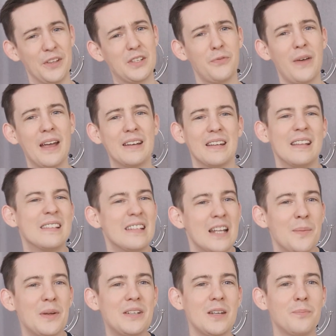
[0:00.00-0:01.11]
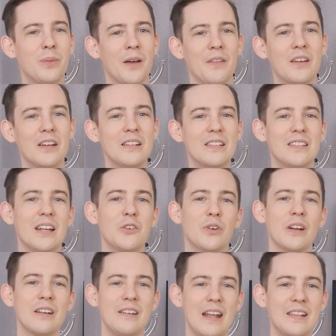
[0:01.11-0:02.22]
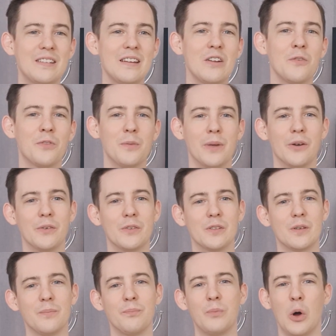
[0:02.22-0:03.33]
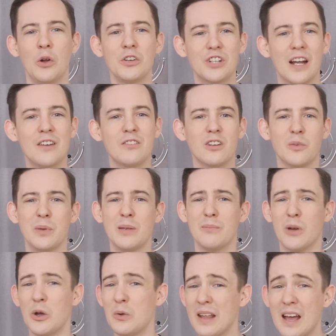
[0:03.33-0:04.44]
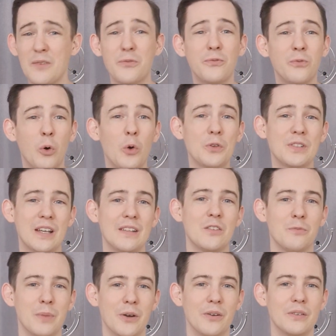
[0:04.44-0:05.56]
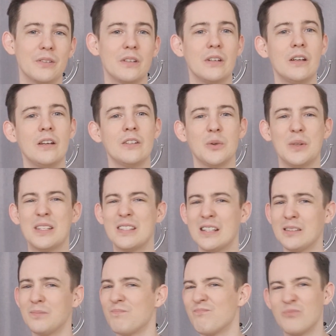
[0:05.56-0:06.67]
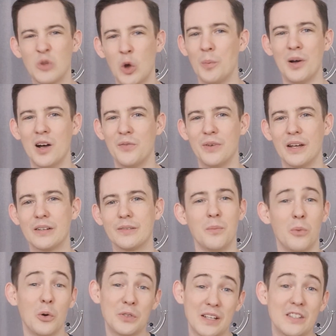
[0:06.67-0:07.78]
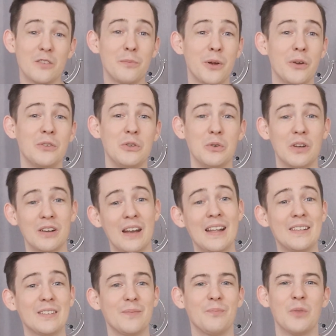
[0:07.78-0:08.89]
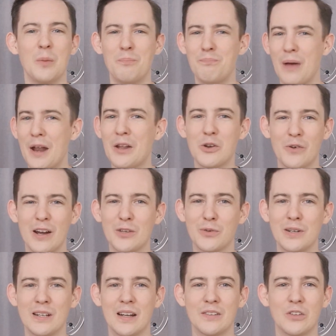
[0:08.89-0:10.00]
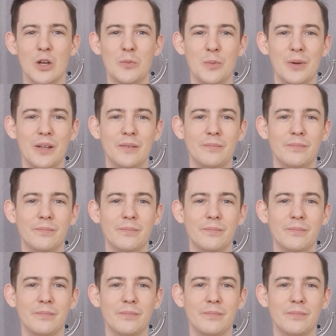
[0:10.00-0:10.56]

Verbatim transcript: This effect is limited by the concentric nesting of the mirrors, but on Chandra we only have four sets of mirrors, so it's still not perfect. The more sets of mirrors you can nest, the better your X-ray telescope will be.